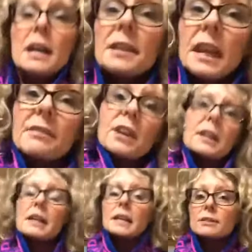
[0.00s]
Then I've got
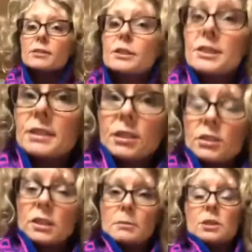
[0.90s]
a handful of
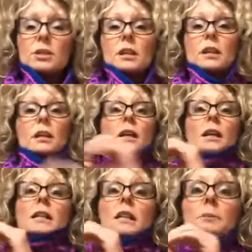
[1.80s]
stitches. I'm just going to
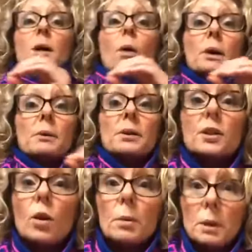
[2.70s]
keep going with a
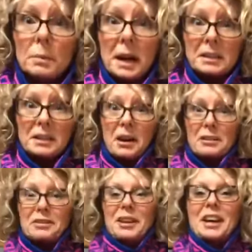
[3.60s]
normal bind off.